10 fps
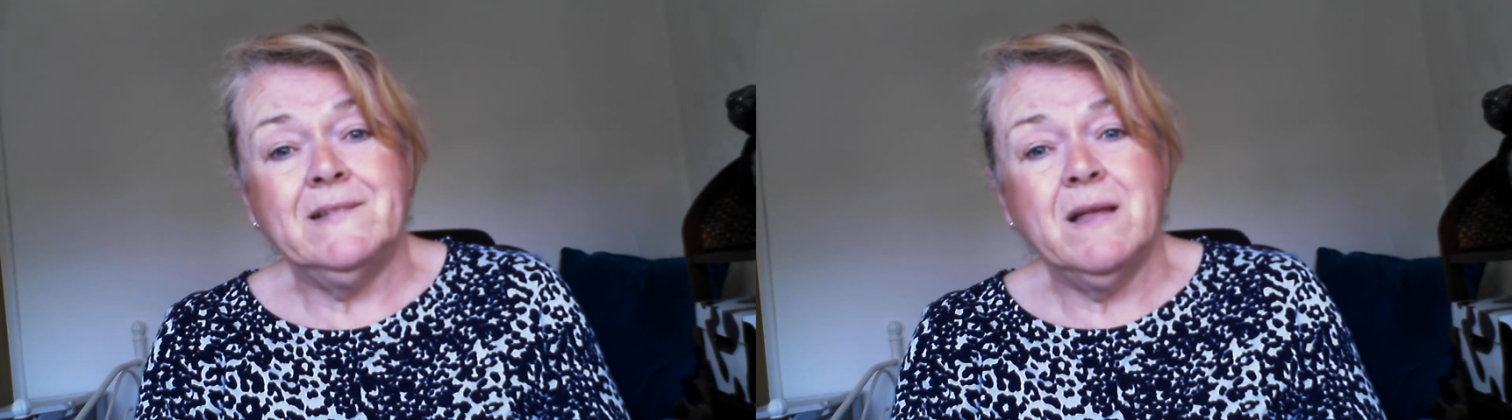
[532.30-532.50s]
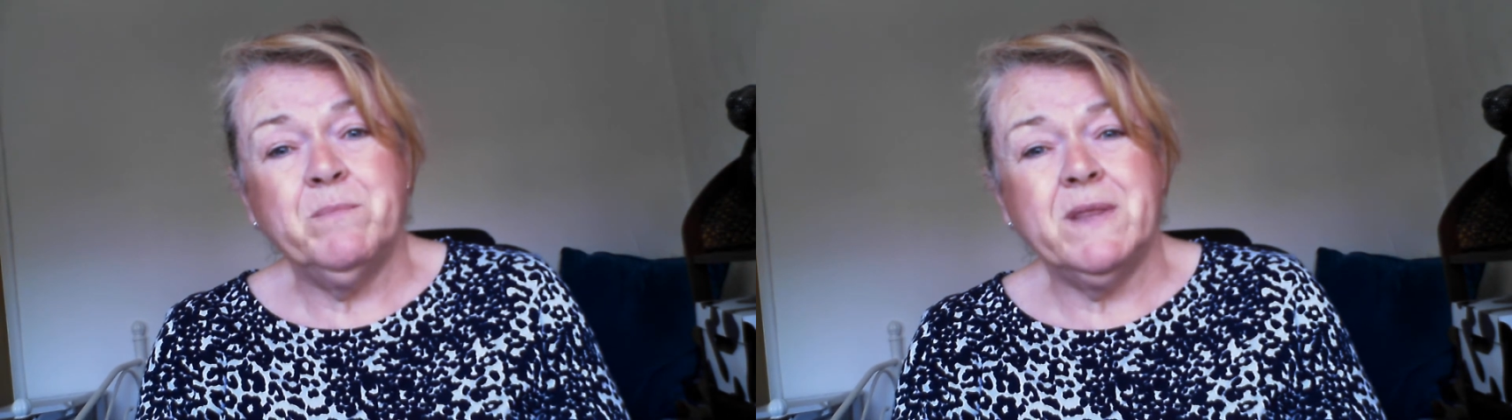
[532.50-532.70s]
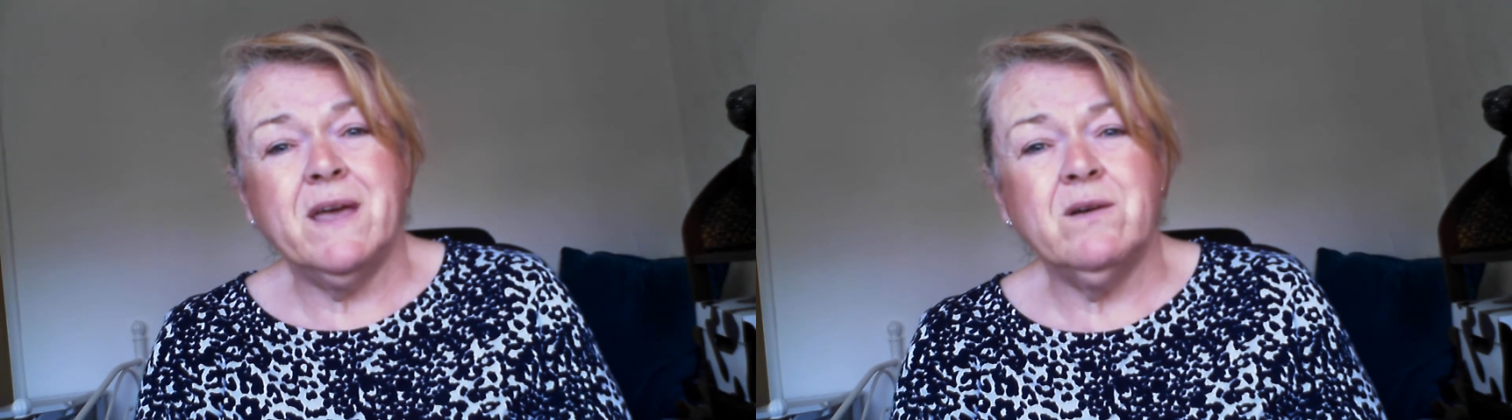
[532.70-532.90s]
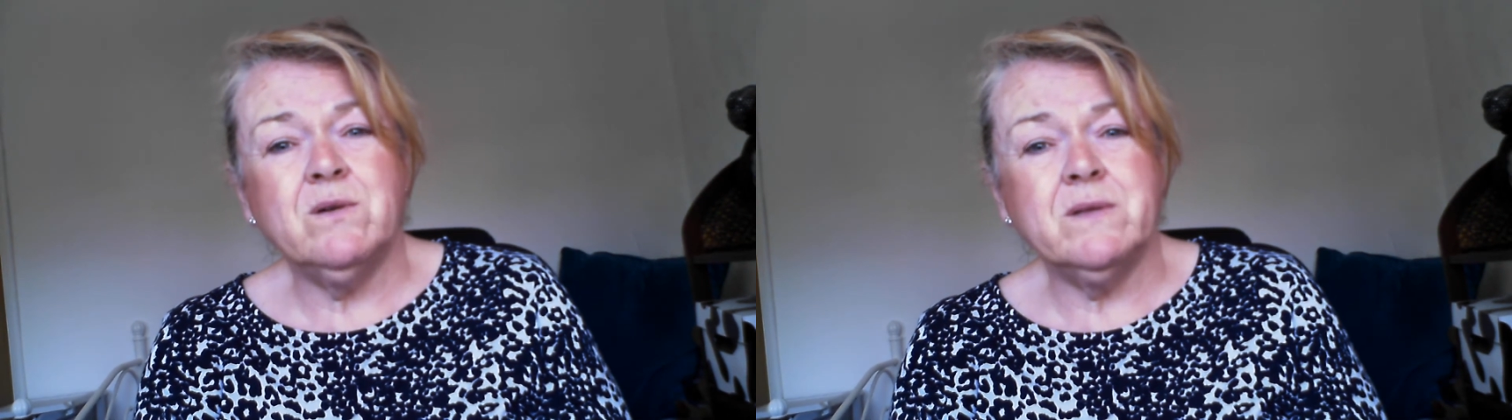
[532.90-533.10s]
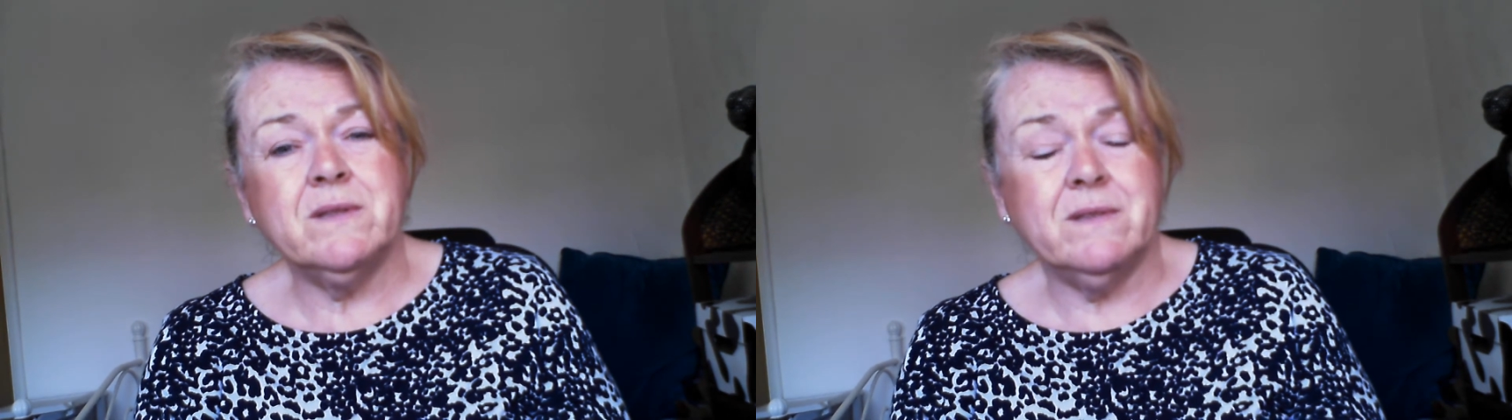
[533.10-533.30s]
but they're all,
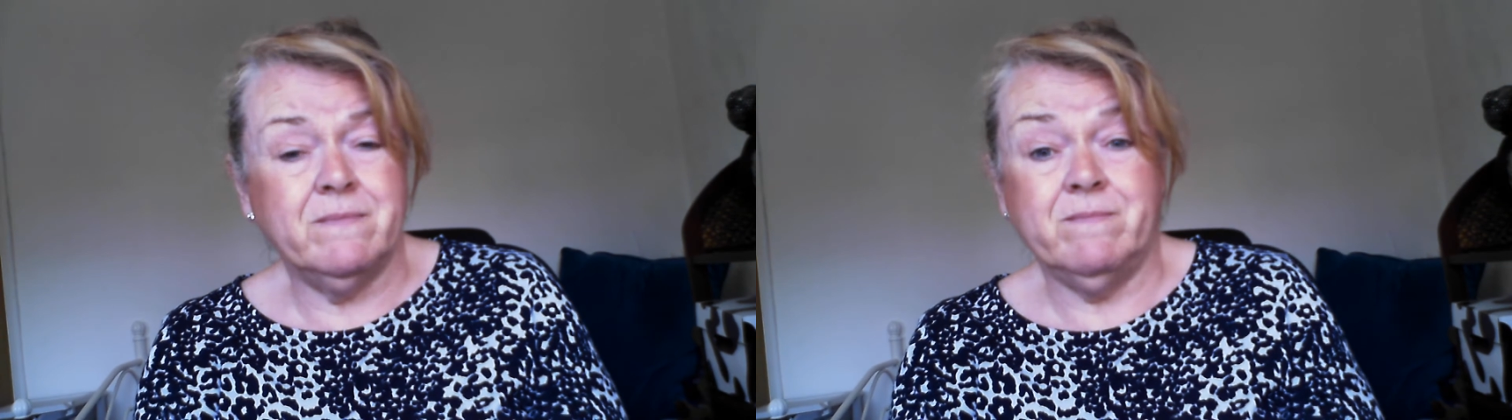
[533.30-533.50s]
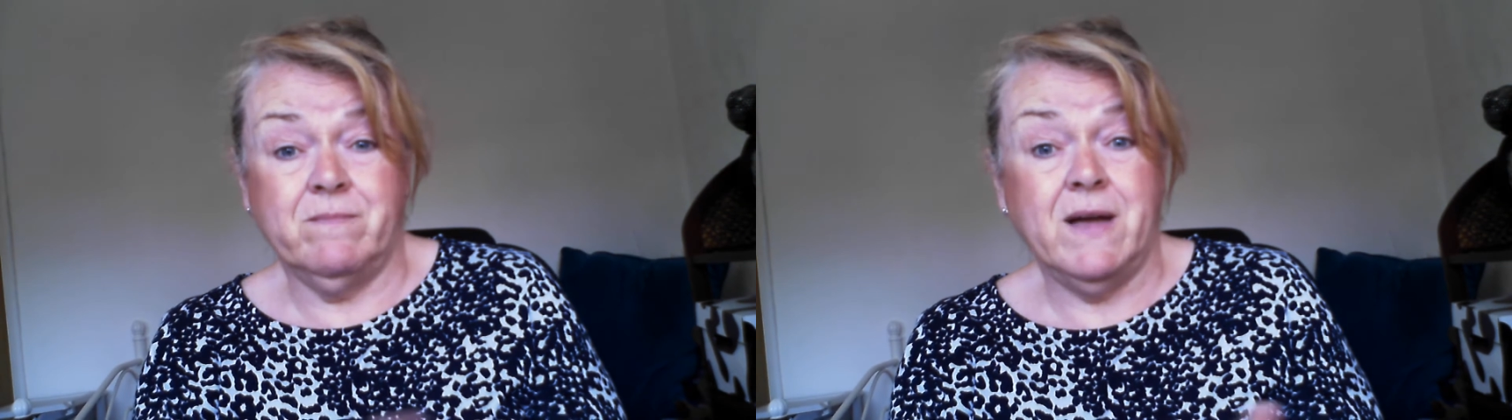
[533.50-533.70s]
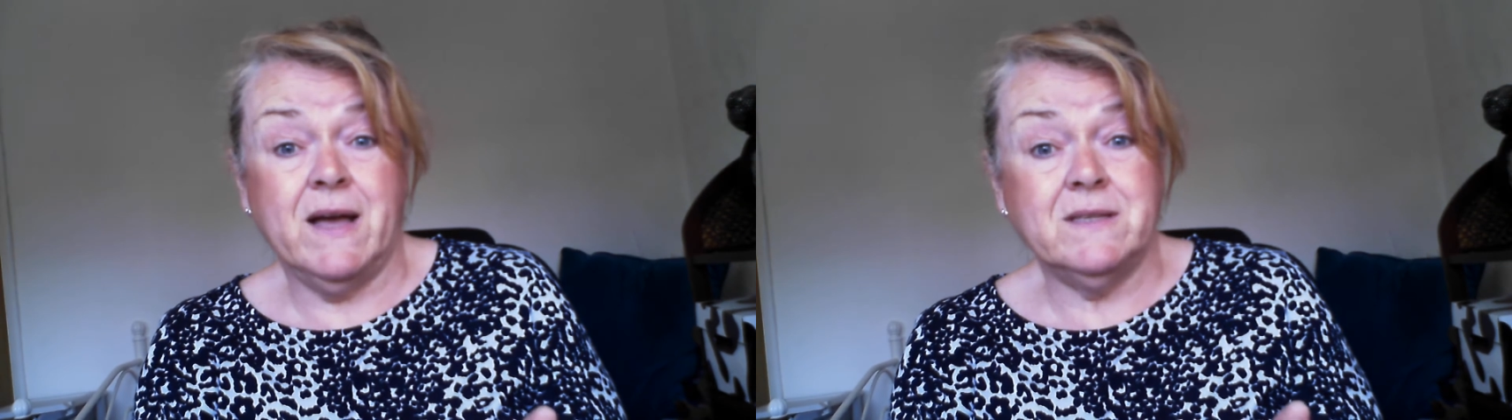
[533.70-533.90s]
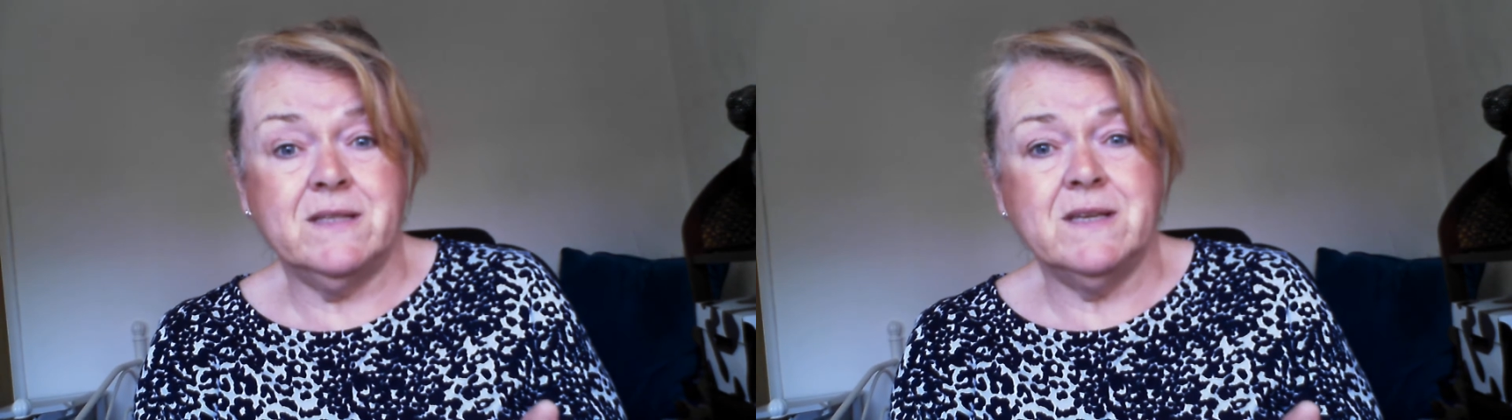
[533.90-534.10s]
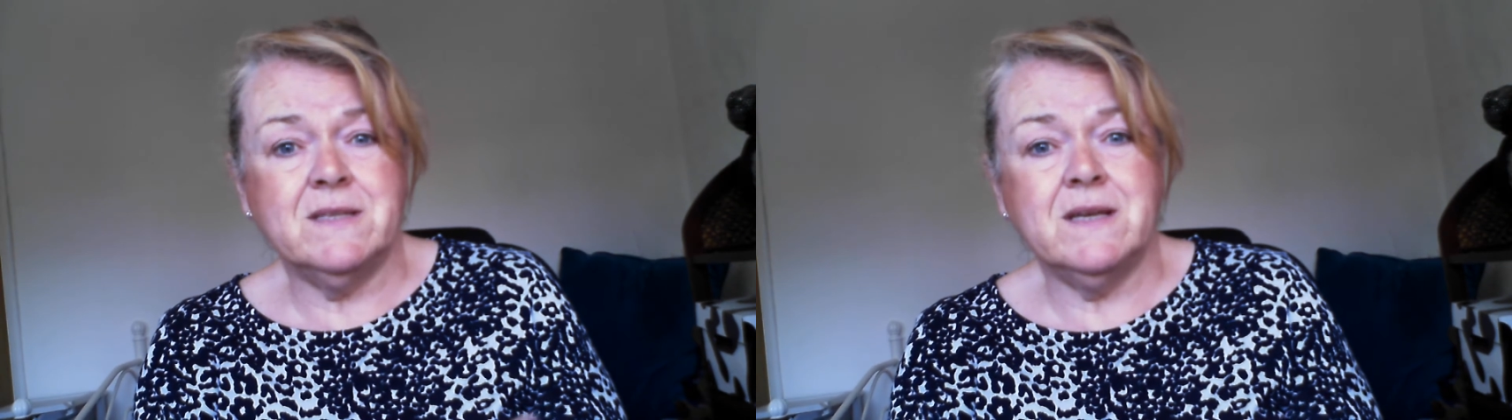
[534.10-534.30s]
as
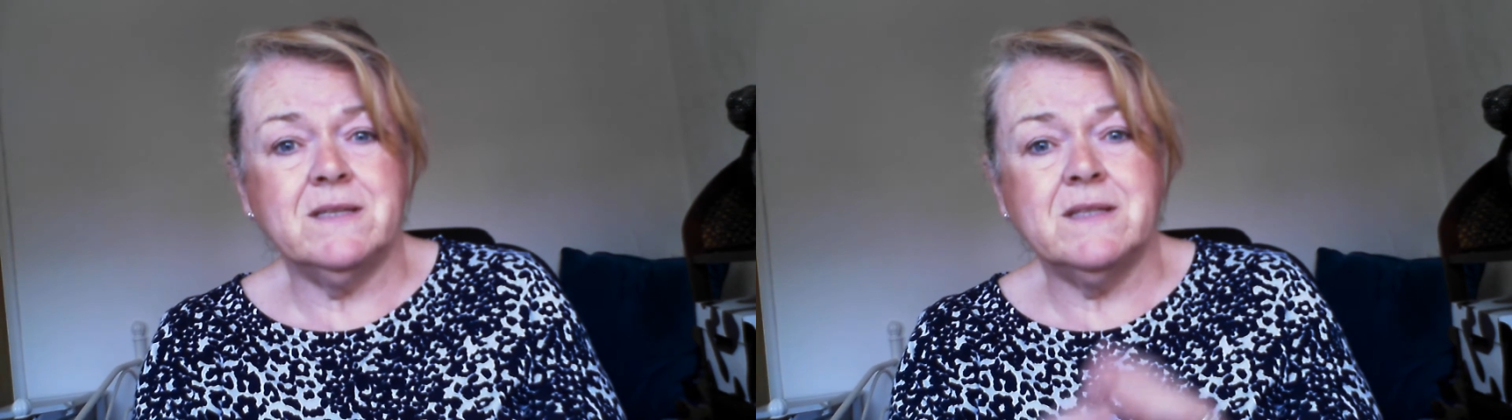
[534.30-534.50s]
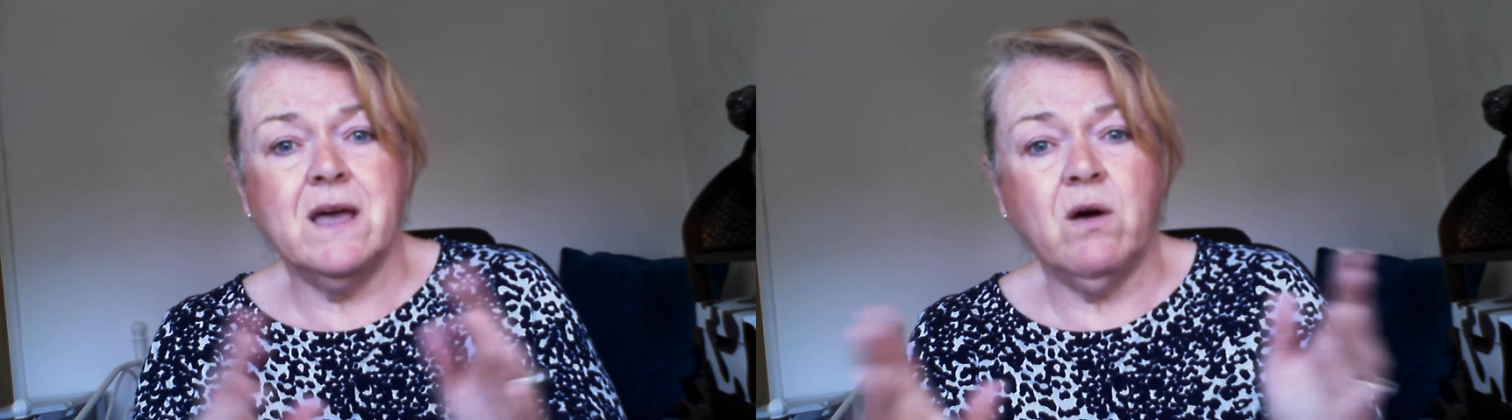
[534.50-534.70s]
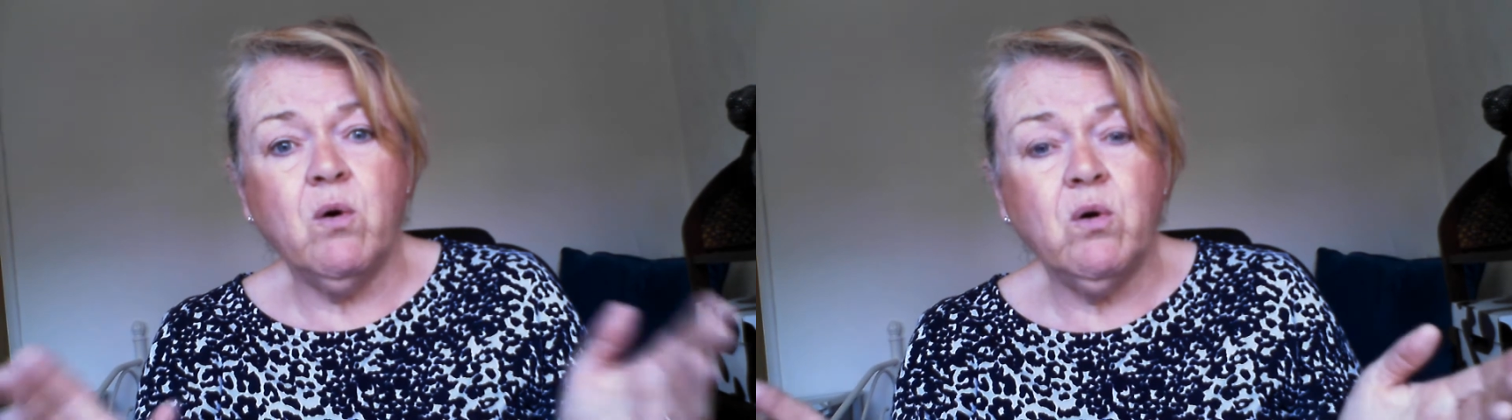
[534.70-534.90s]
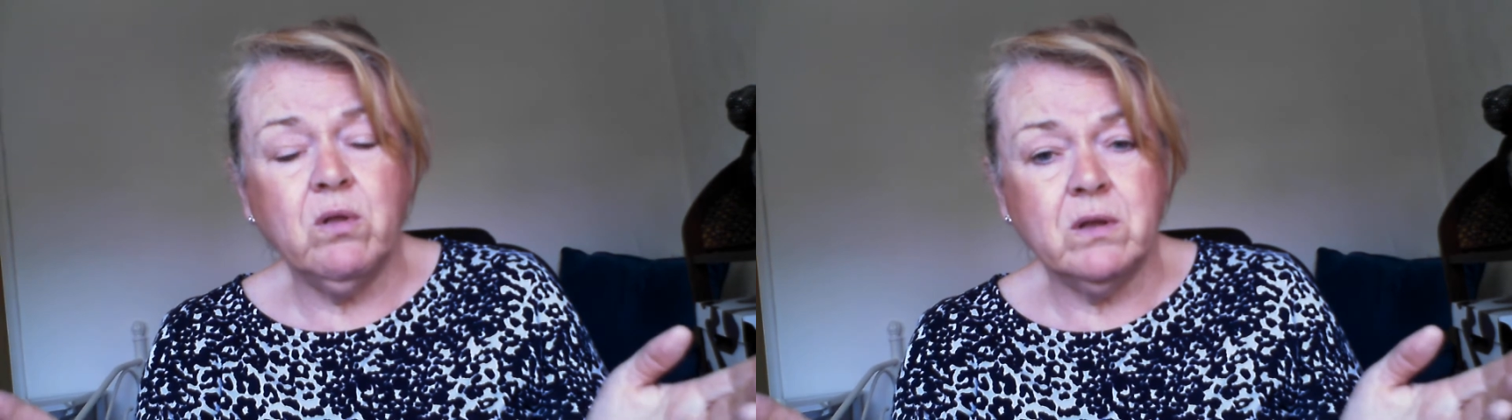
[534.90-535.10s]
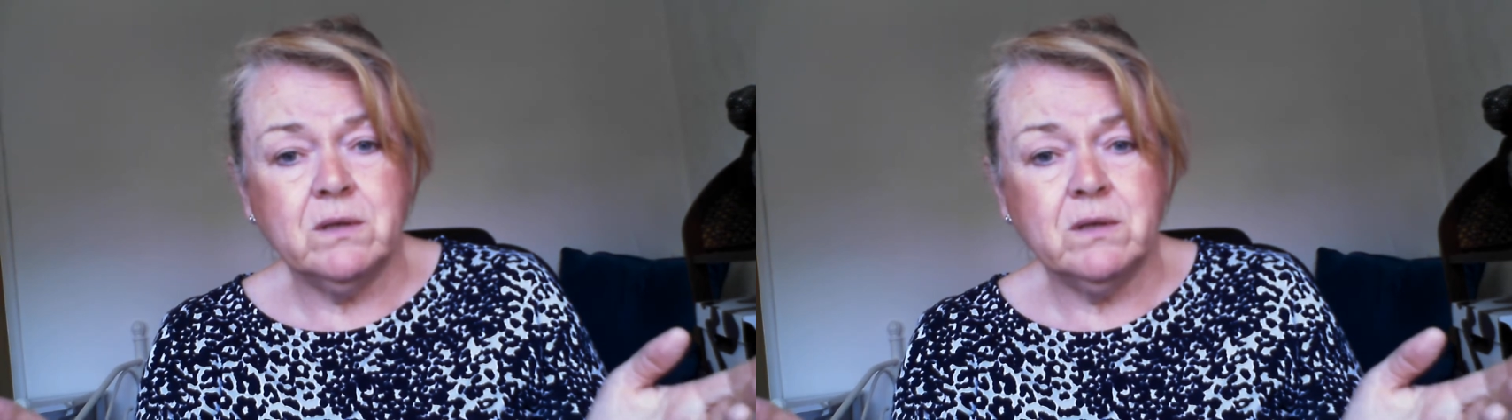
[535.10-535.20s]
this is, they're all